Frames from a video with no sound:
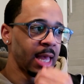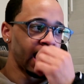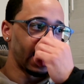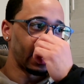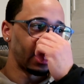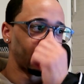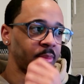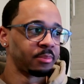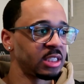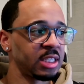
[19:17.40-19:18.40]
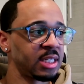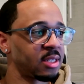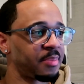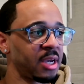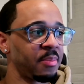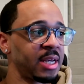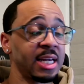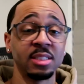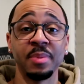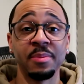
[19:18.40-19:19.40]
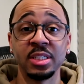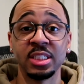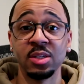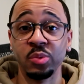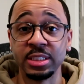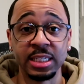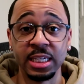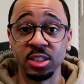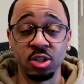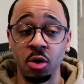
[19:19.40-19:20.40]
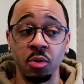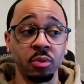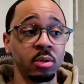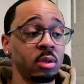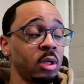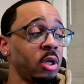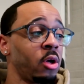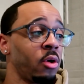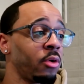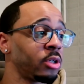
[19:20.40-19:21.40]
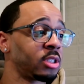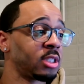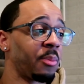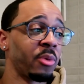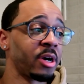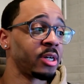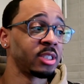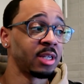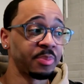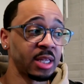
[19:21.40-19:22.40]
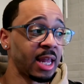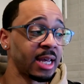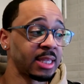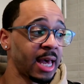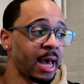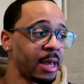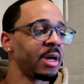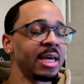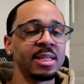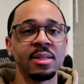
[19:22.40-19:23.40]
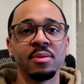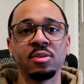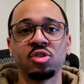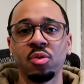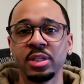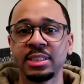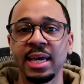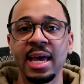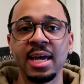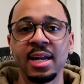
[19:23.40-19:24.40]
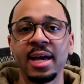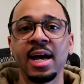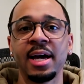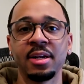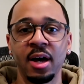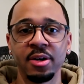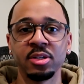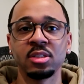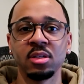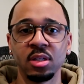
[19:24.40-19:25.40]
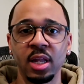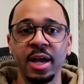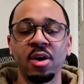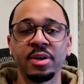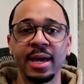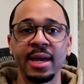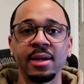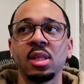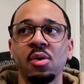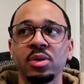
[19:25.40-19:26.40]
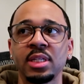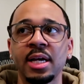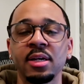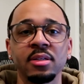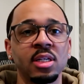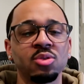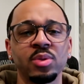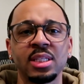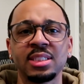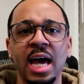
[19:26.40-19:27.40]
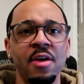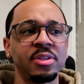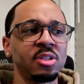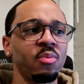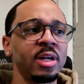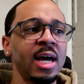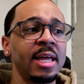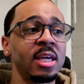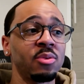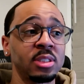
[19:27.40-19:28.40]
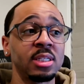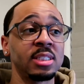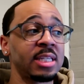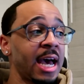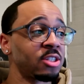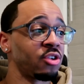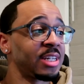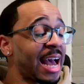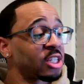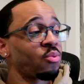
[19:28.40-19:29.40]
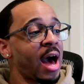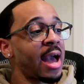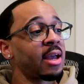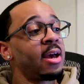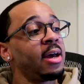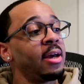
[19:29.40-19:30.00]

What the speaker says: And she disappeared because maybe she was a keystone or somewhere, something like that. But it, towards the end, I kind of understood, like, okay, there was, like, because with the sirens and whatnot, there was a disaster, and that's why...